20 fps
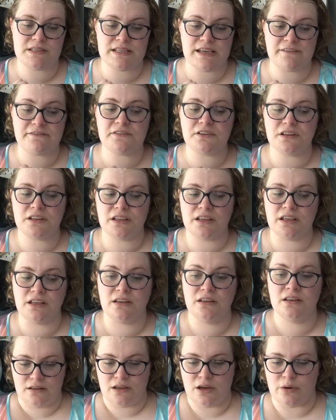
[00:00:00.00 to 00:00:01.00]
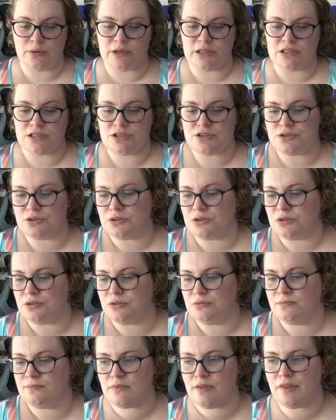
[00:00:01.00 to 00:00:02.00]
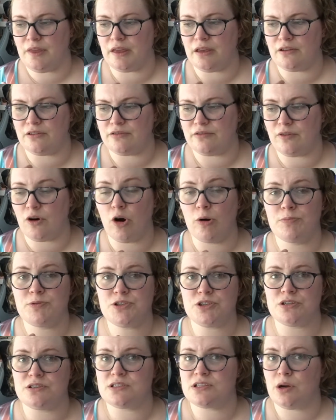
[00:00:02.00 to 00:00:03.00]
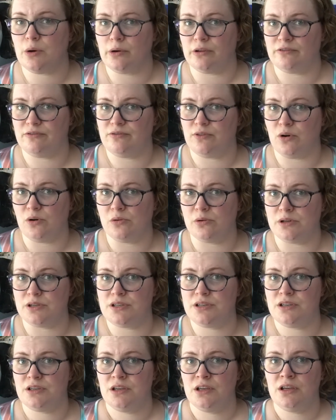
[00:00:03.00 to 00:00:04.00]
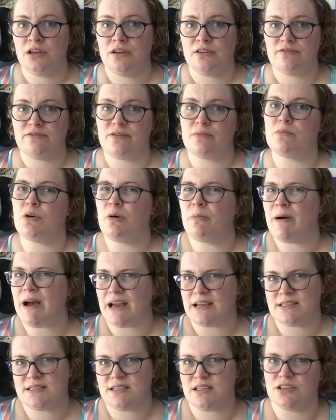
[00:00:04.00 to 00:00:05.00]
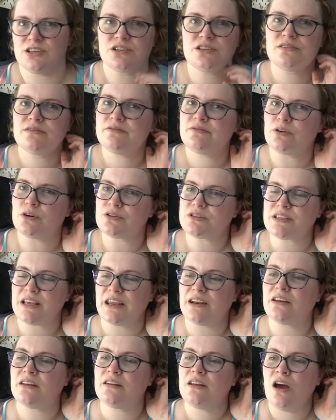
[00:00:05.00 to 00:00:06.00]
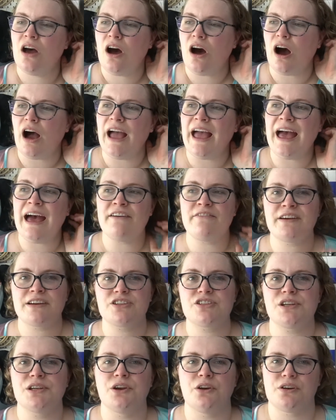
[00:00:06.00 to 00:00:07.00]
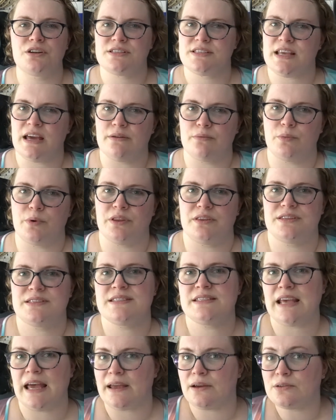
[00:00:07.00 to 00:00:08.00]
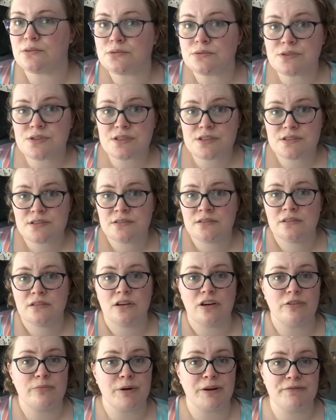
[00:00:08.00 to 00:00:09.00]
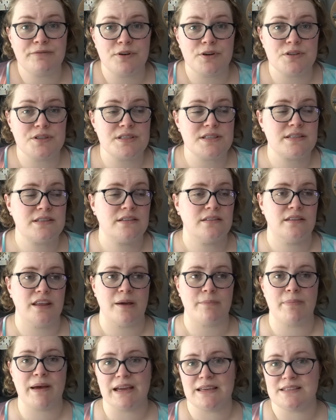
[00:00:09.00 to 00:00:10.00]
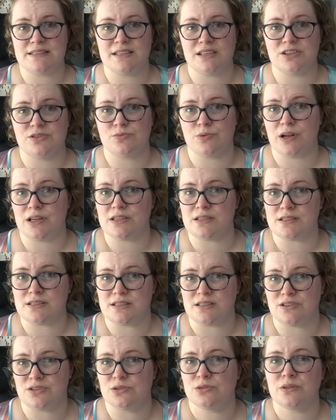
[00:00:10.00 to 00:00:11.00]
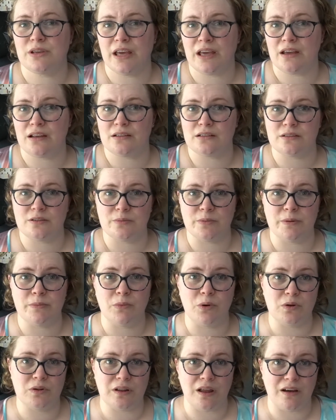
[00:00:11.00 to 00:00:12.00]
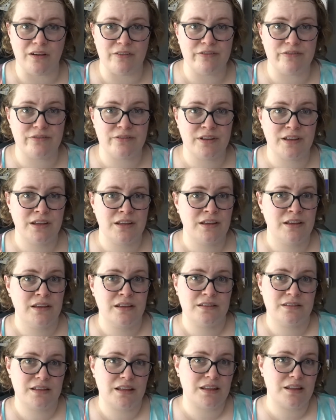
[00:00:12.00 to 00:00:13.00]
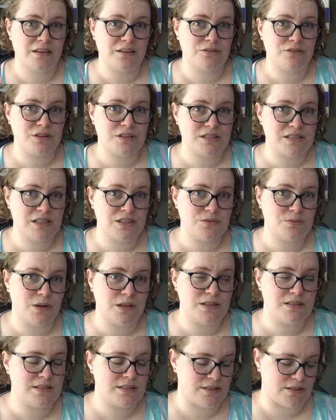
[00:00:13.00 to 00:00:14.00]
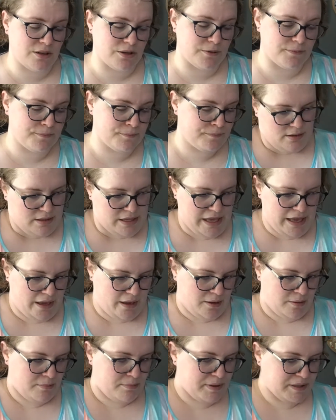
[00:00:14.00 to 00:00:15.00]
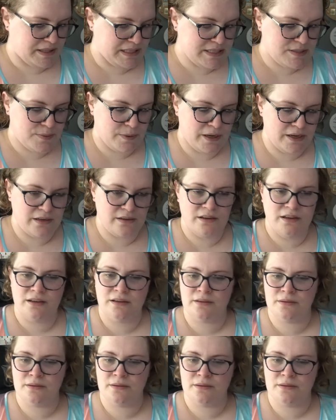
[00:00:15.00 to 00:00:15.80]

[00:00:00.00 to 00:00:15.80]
definitely going to think of options going forward for more backstitch fonts. And I have actually noticed that with sales of my fonts, that backstitch ones do get a little bit more love than the cross stitch ones. So yeah, but this one